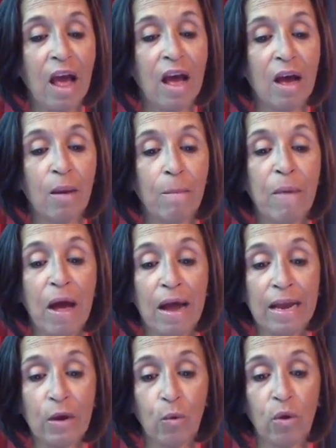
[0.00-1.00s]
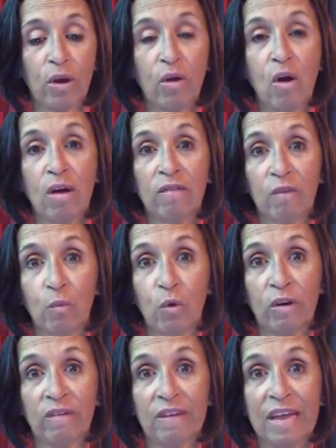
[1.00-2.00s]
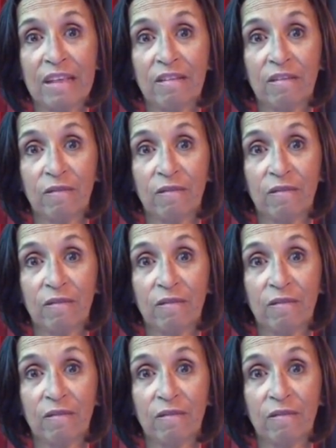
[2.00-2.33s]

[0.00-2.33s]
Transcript: Um, pine oil also works against